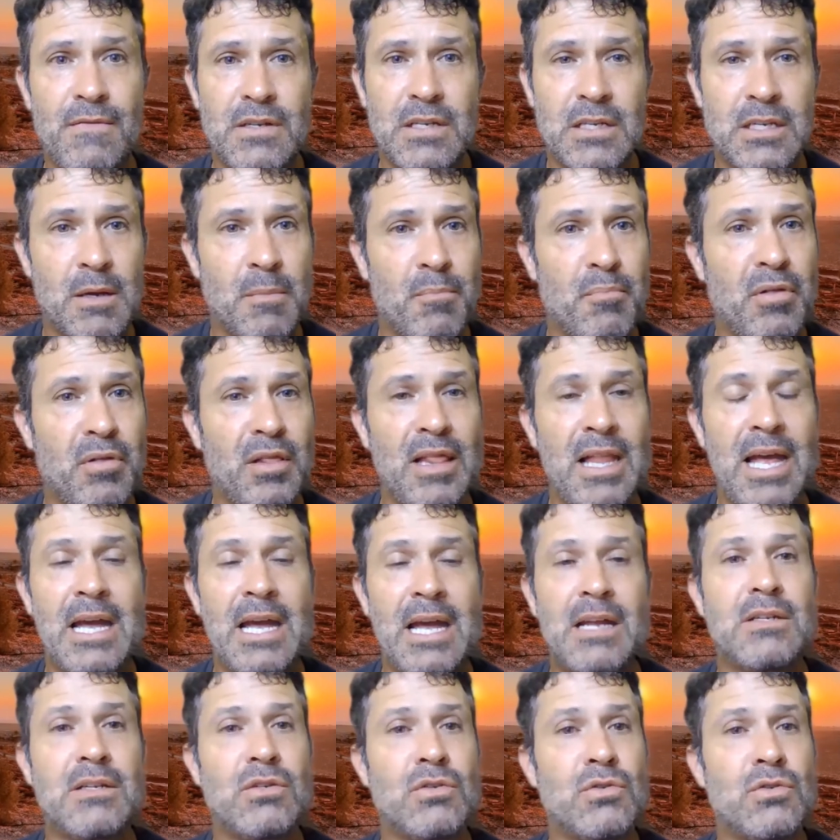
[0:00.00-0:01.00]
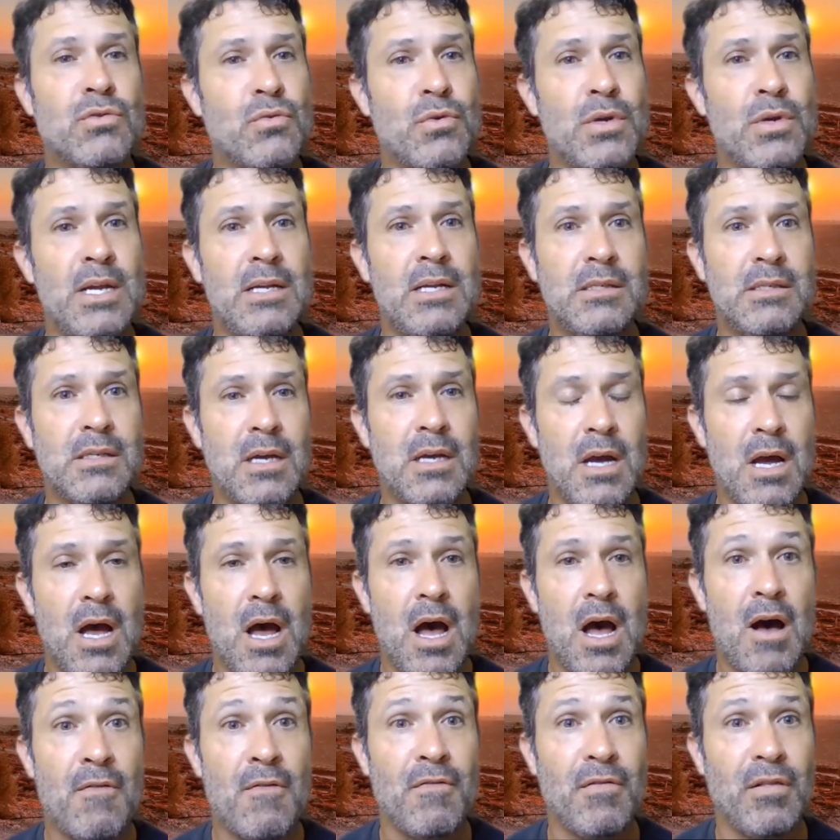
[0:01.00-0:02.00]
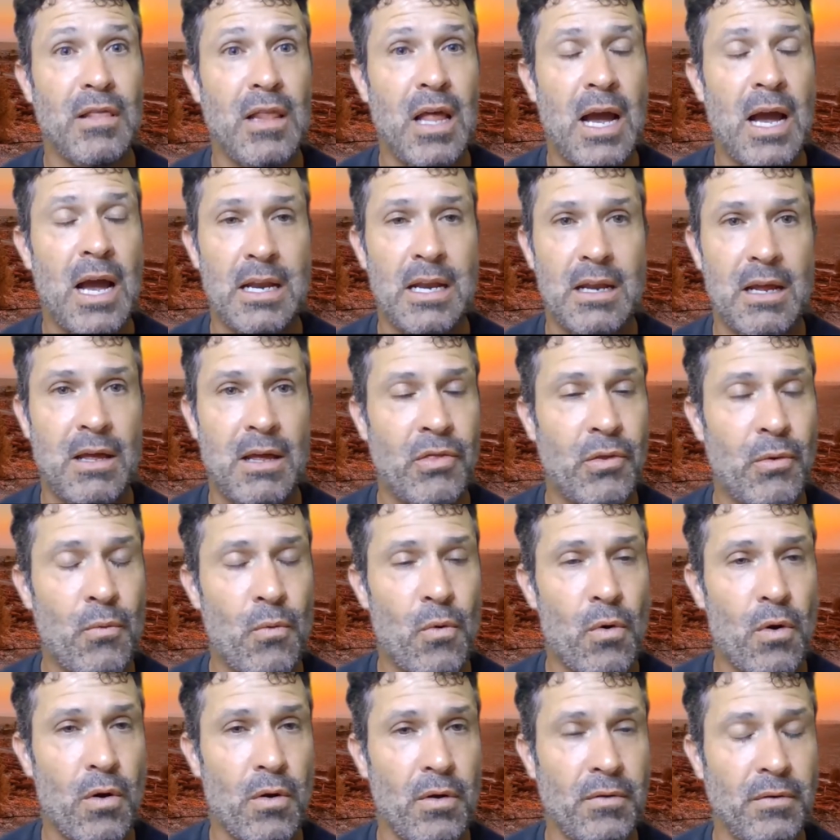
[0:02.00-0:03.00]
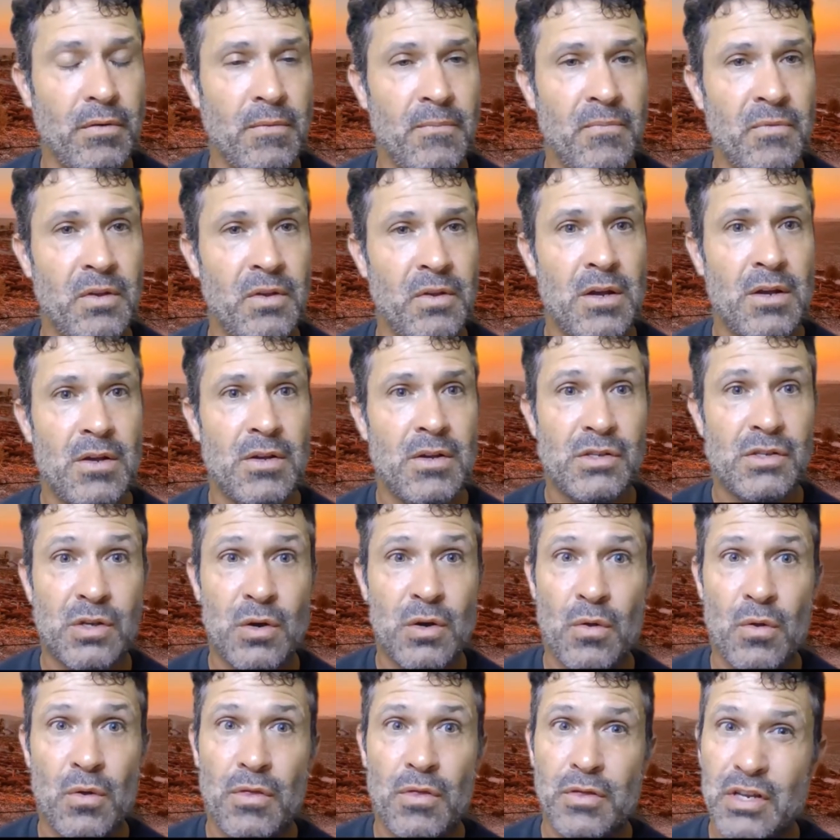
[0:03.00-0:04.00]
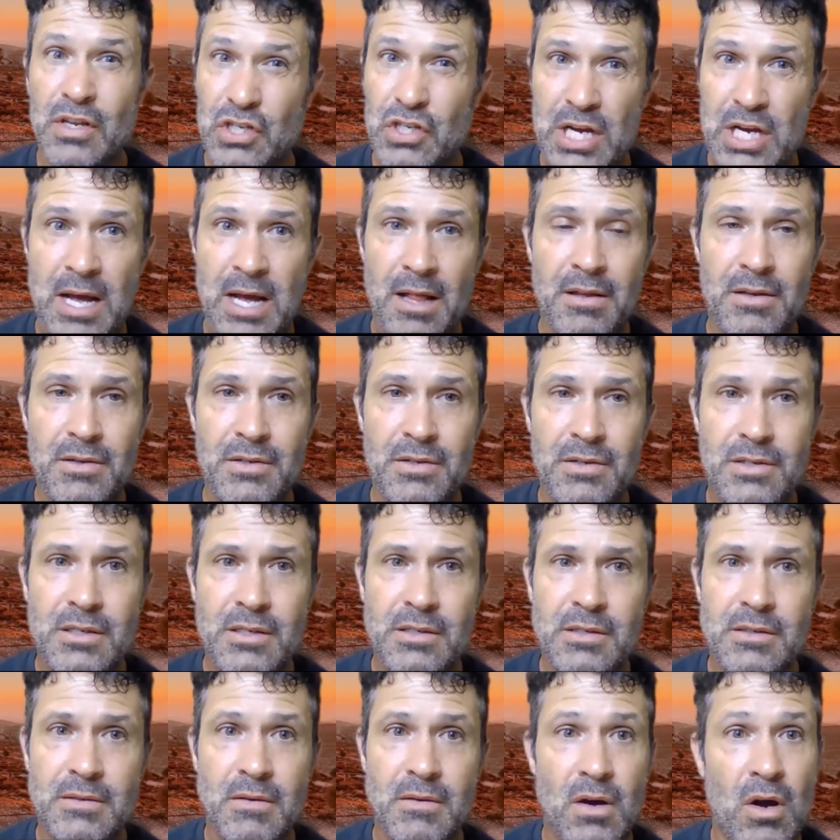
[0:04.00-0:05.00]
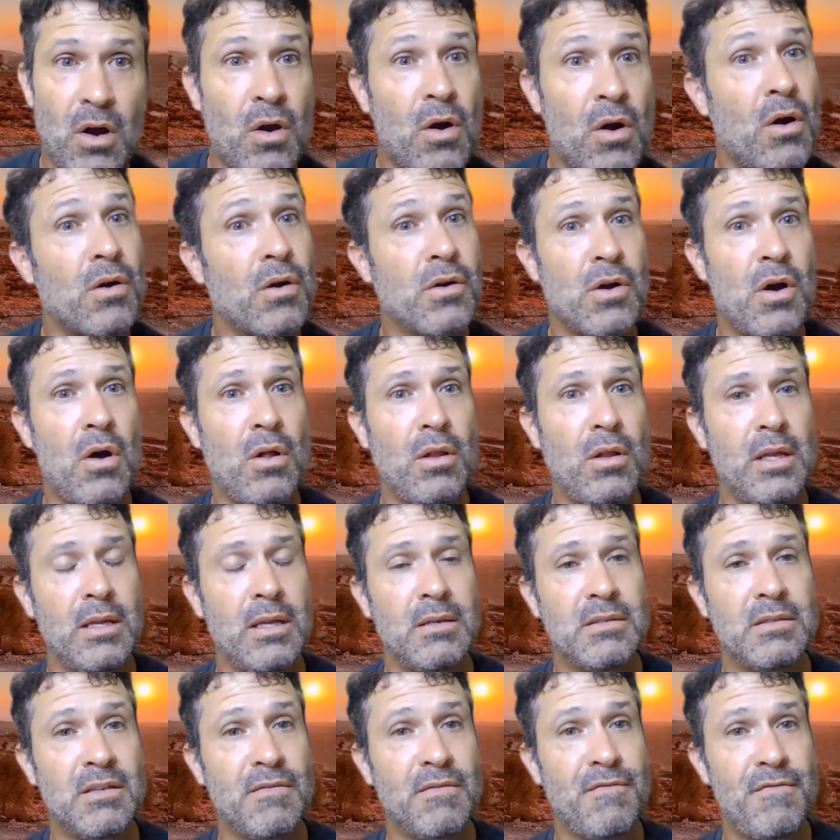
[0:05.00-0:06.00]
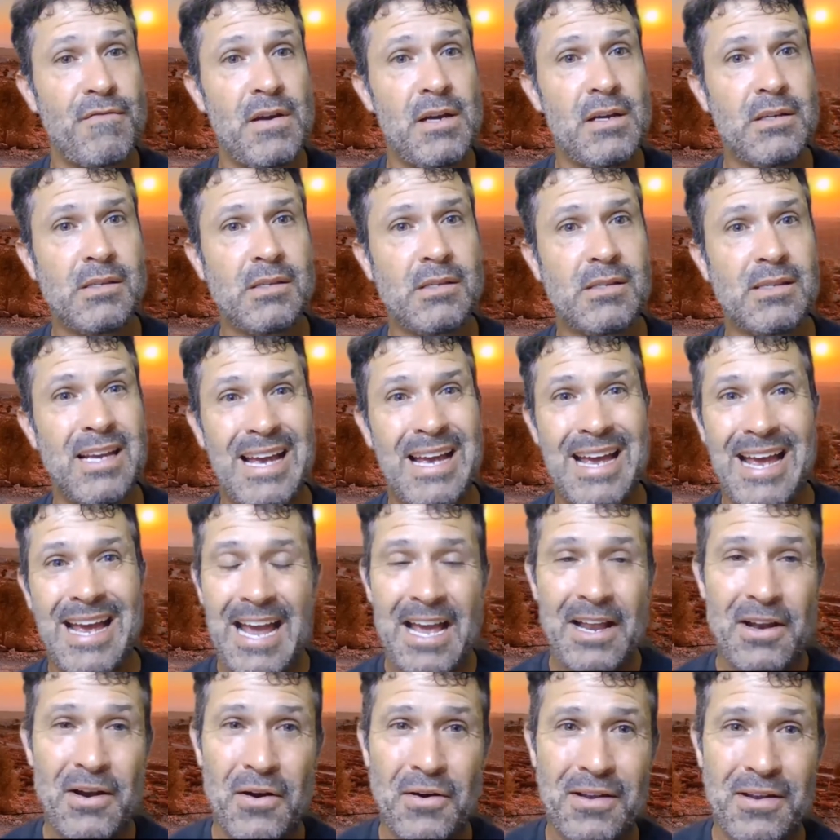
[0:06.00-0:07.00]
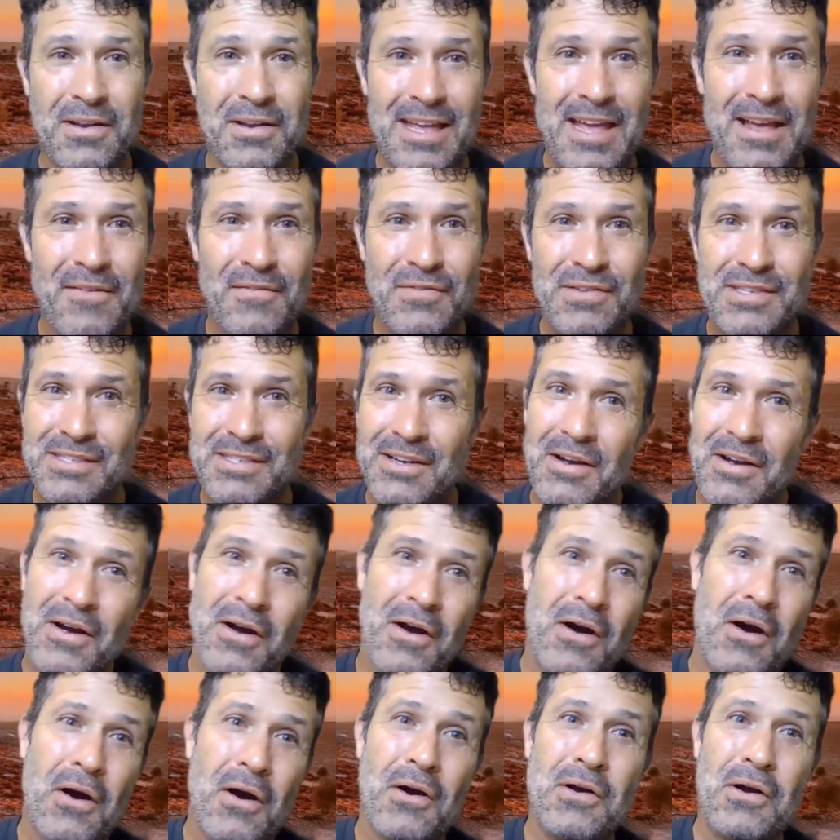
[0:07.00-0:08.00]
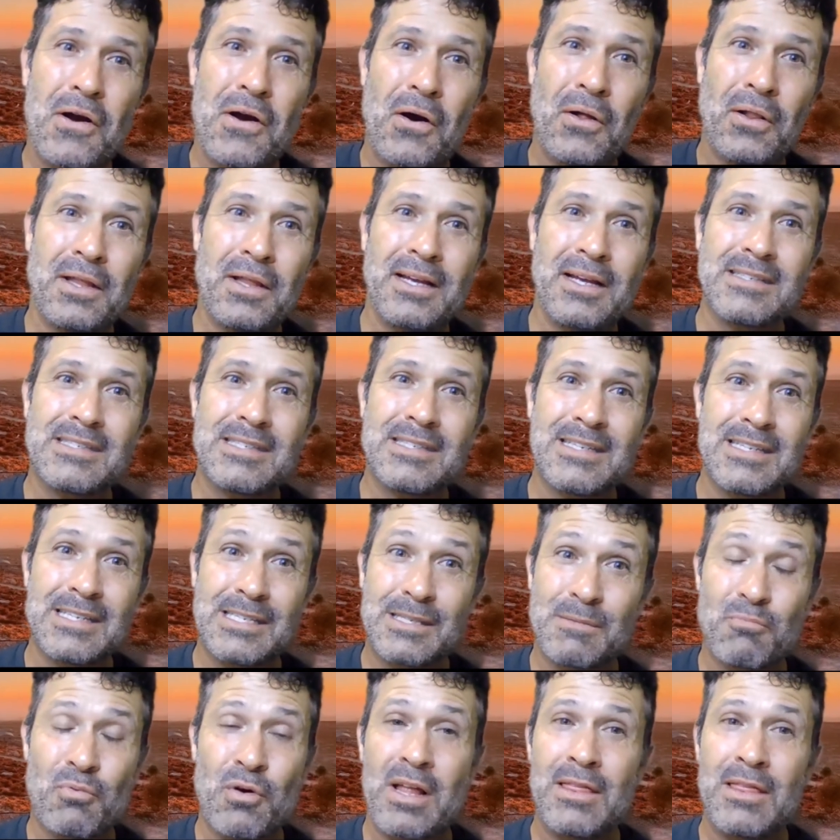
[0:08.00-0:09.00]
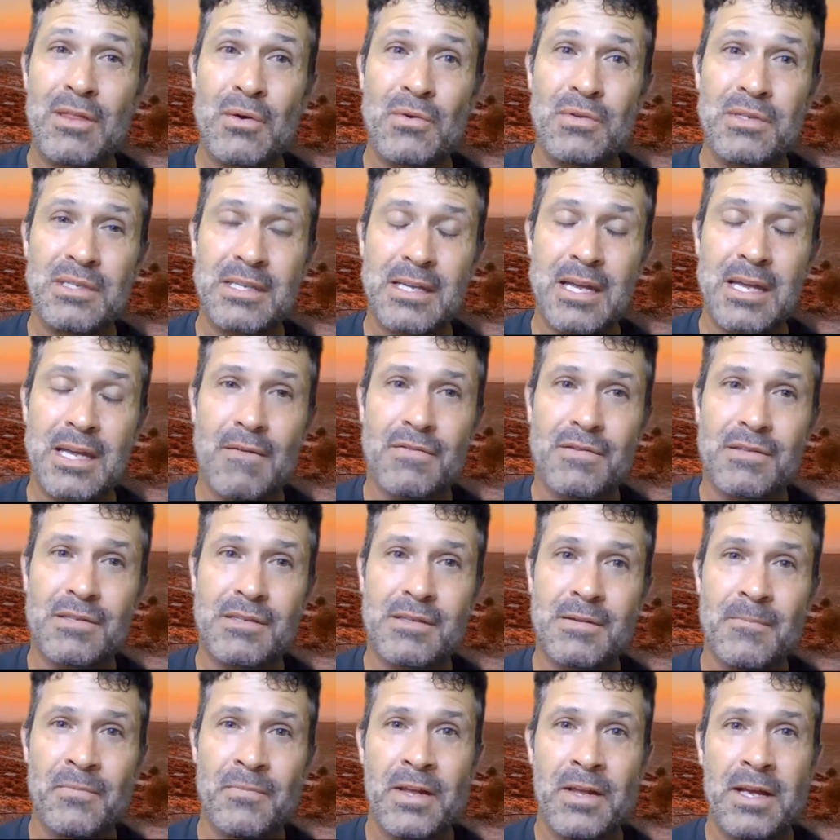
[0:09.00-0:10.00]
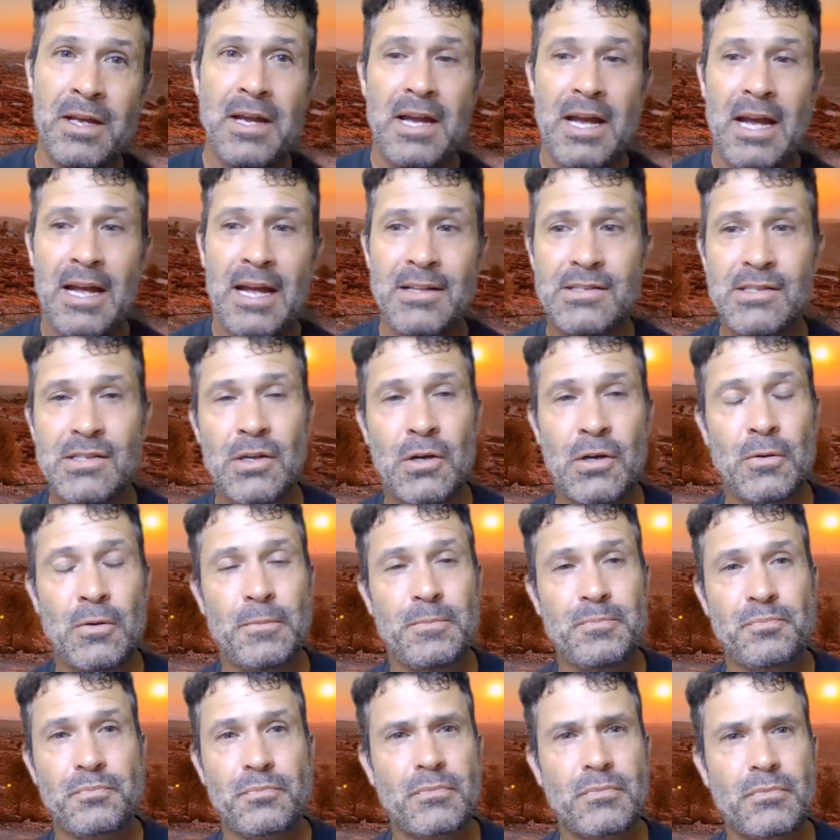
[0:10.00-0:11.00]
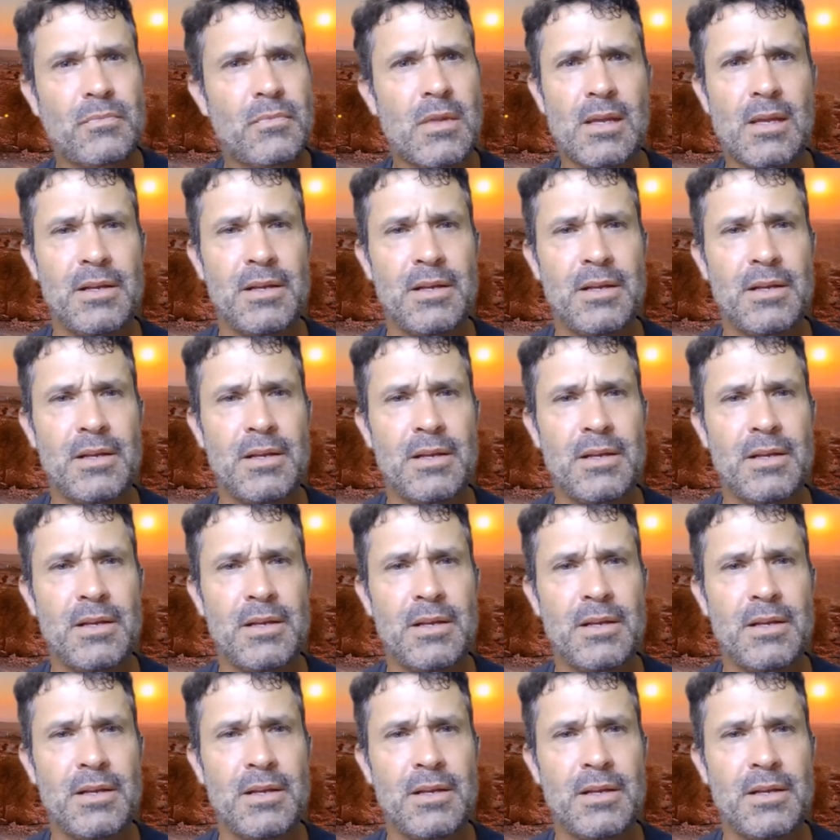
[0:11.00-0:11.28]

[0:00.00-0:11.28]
gift to plant trees of light in the world. So the challenges are our calling to fix, and our gifts are callings to spread those gifts. And so,